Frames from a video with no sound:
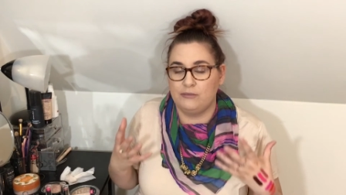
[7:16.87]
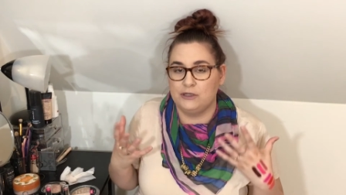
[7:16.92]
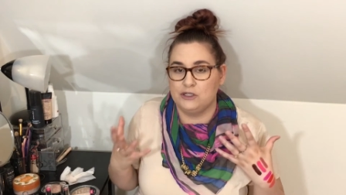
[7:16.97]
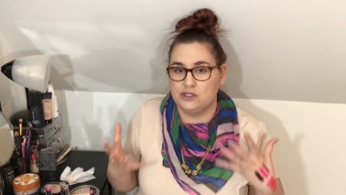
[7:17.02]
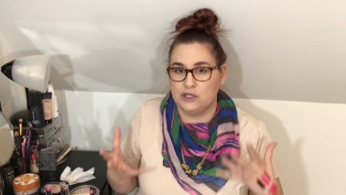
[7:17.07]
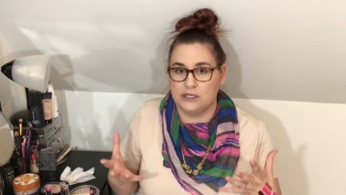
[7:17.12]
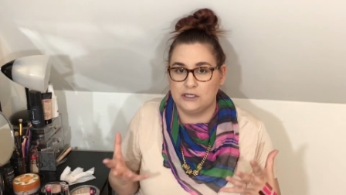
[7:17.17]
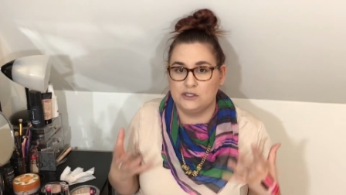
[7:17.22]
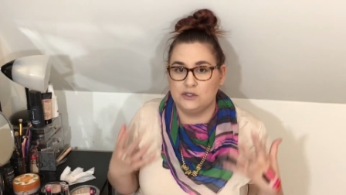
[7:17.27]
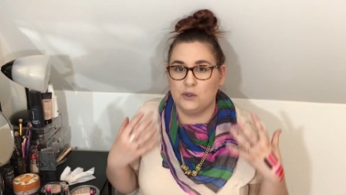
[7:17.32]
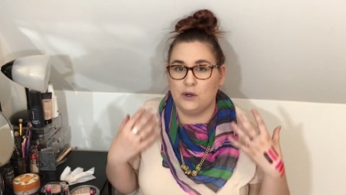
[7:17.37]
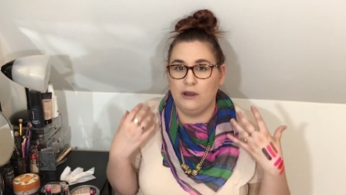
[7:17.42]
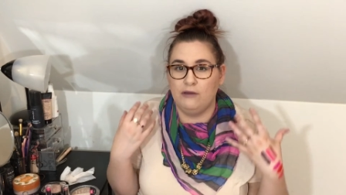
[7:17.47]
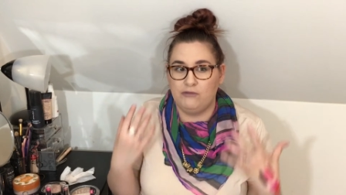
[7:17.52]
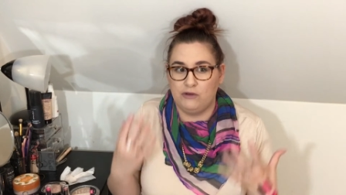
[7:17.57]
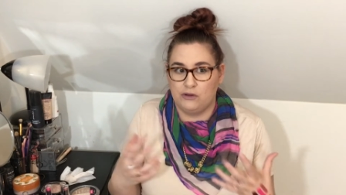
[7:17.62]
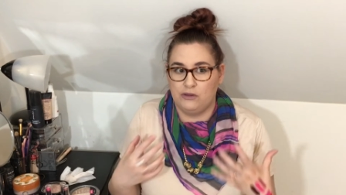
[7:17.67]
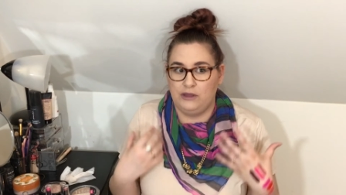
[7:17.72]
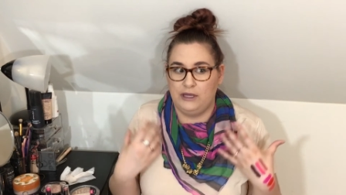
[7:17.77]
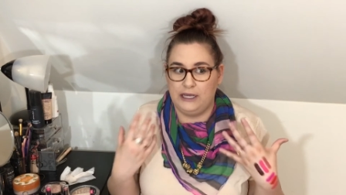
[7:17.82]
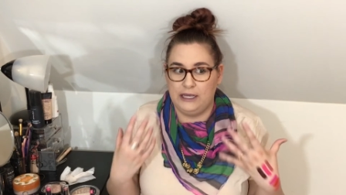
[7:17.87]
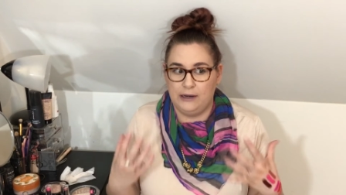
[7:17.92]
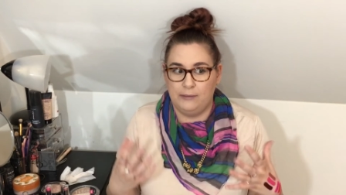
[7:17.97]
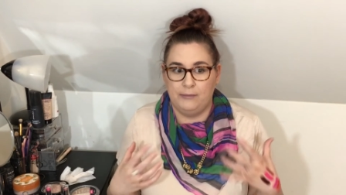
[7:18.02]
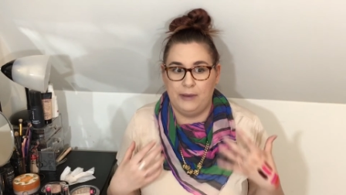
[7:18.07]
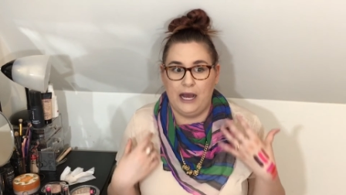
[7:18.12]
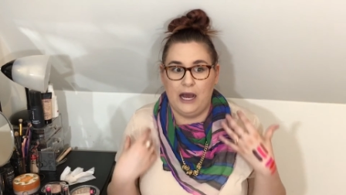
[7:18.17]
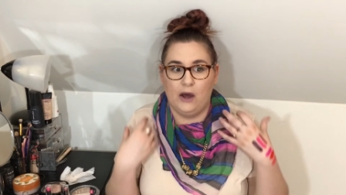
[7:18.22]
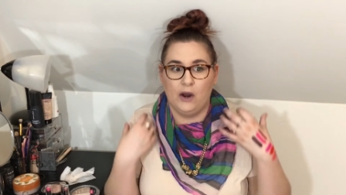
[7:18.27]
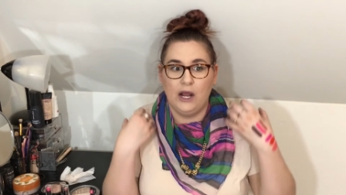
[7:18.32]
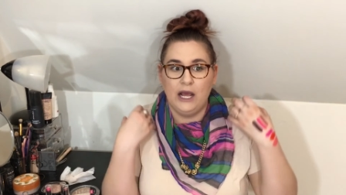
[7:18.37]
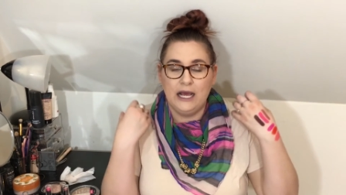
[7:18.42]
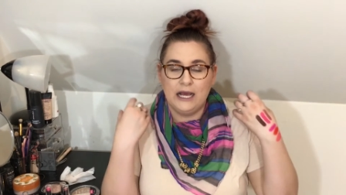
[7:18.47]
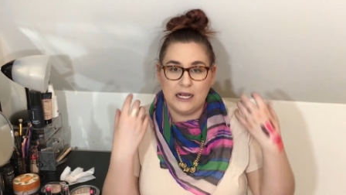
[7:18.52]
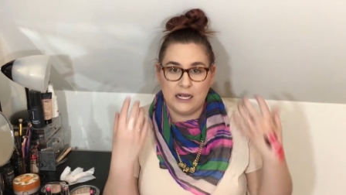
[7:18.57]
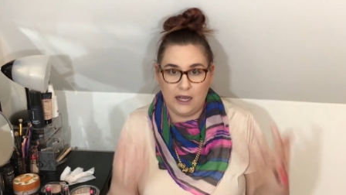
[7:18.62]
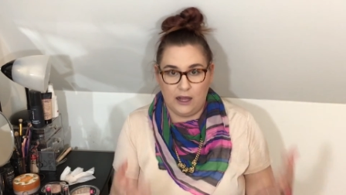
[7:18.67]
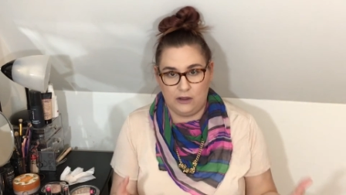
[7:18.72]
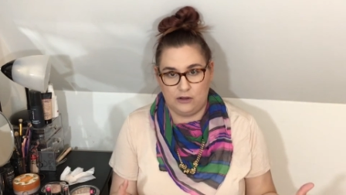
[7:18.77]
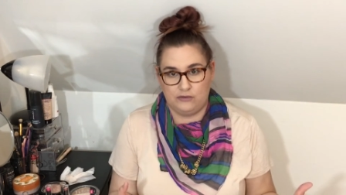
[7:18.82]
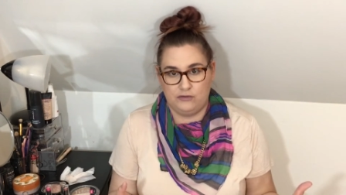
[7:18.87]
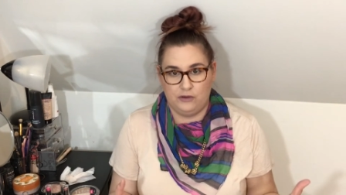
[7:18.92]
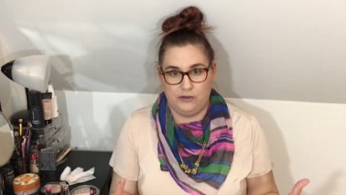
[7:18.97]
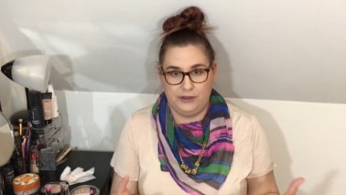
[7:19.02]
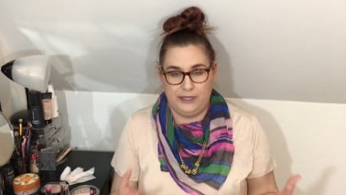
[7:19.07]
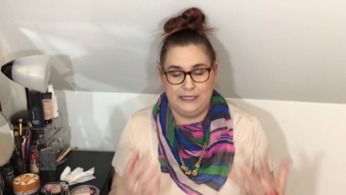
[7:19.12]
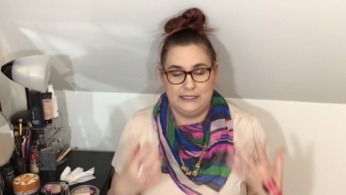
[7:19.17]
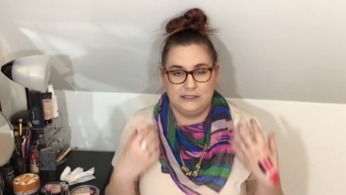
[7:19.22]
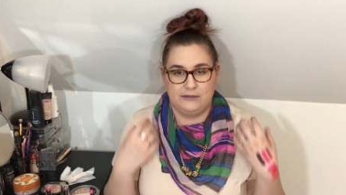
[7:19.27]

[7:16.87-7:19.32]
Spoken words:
the drugstore if you're thinking about colorful things,